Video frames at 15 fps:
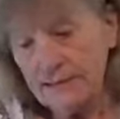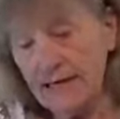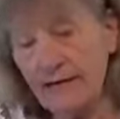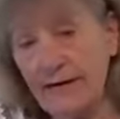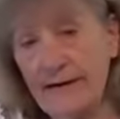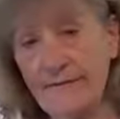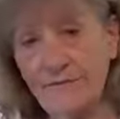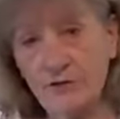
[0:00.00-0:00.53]
to
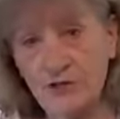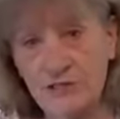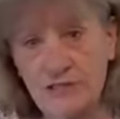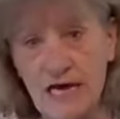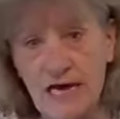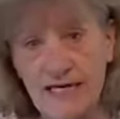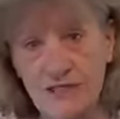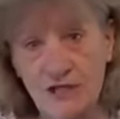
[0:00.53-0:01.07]
however
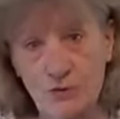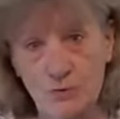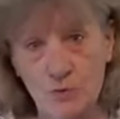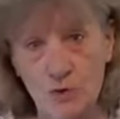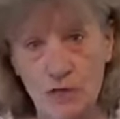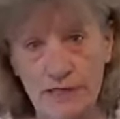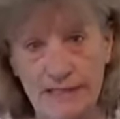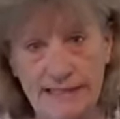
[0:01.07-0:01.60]
size you
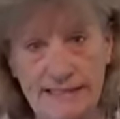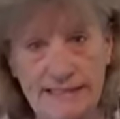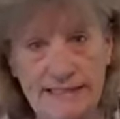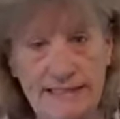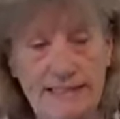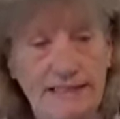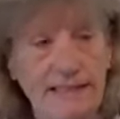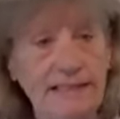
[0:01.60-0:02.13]

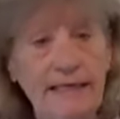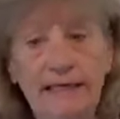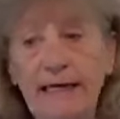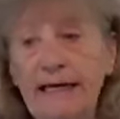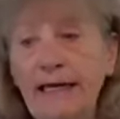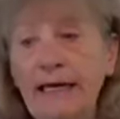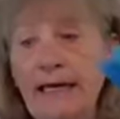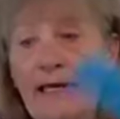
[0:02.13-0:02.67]
want,
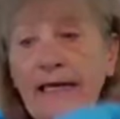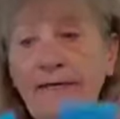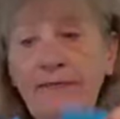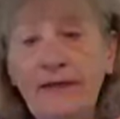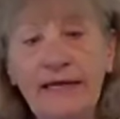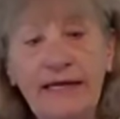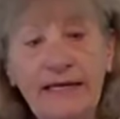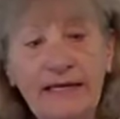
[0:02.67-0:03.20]

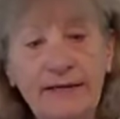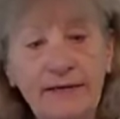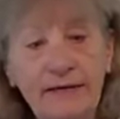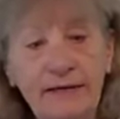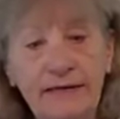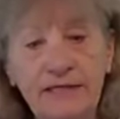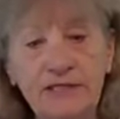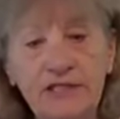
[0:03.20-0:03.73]
and
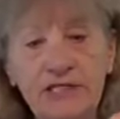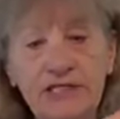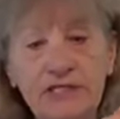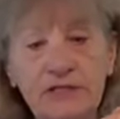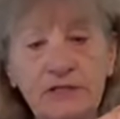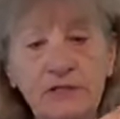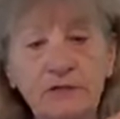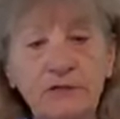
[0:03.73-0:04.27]
then it
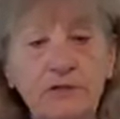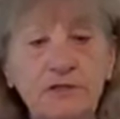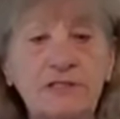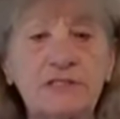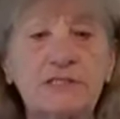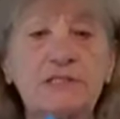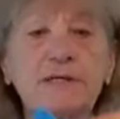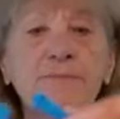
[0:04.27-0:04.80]
just
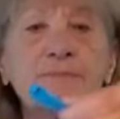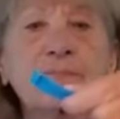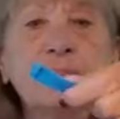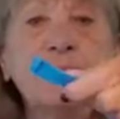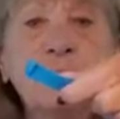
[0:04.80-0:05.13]
hooks